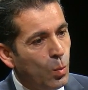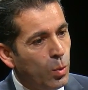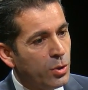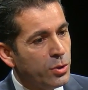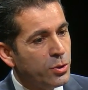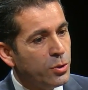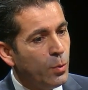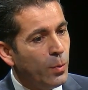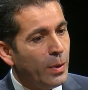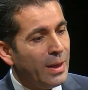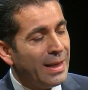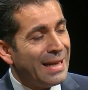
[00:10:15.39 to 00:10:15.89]
we're
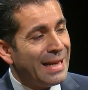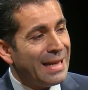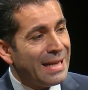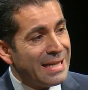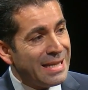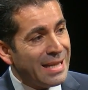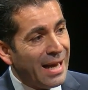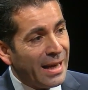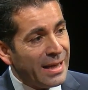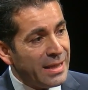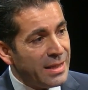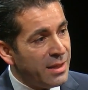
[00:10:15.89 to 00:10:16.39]
doing
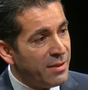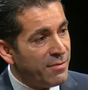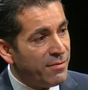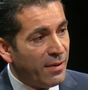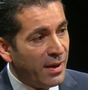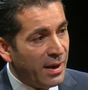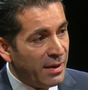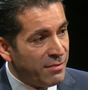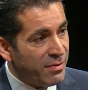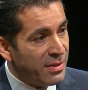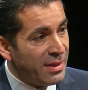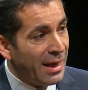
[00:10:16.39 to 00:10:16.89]

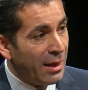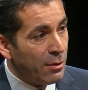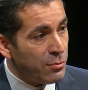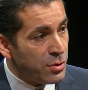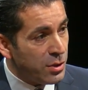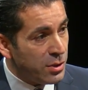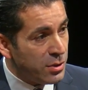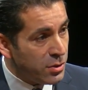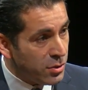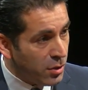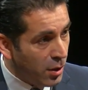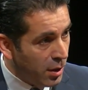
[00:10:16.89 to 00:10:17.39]

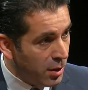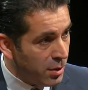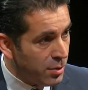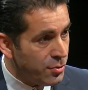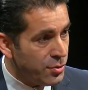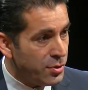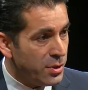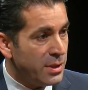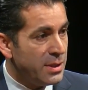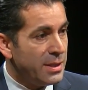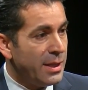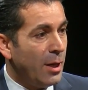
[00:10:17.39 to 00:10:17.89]

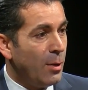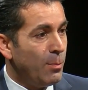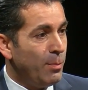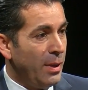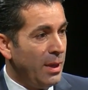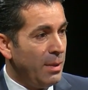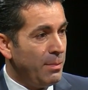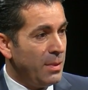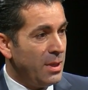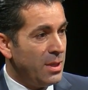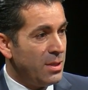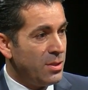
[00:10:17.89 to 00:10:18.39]
$95,000 in down
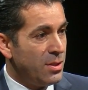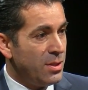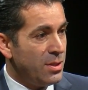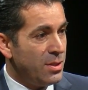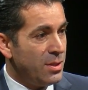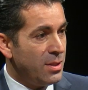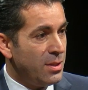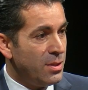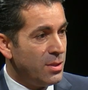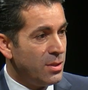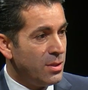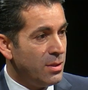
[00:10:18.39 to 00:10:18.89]
payment
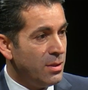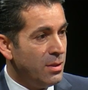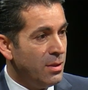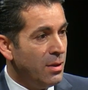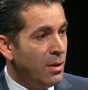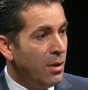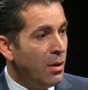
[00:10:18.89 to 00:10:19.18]
assistance,